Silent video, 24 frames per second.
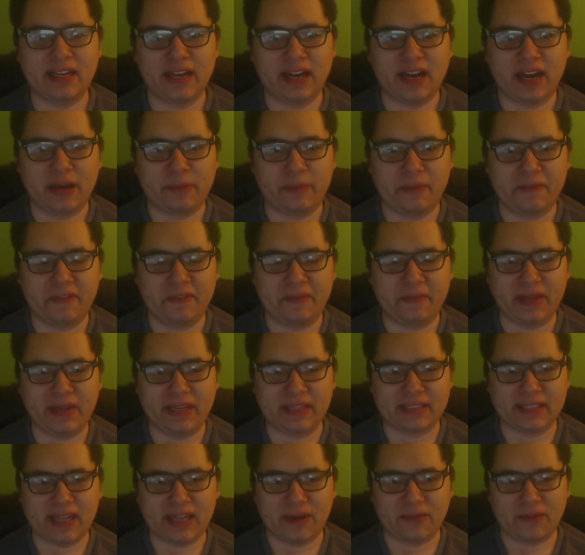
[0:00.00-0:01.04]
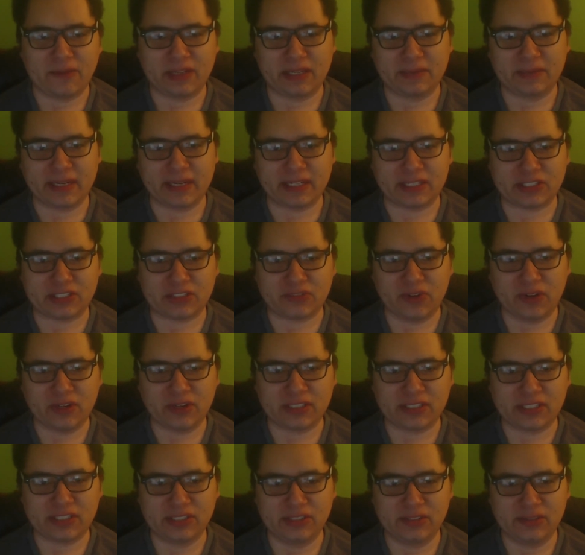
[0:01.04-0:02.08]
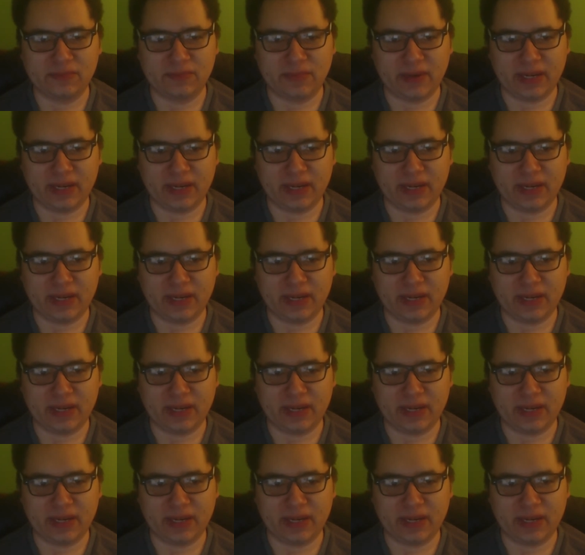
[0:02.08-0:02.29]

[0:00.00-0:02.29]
PvP is not really my strong suit,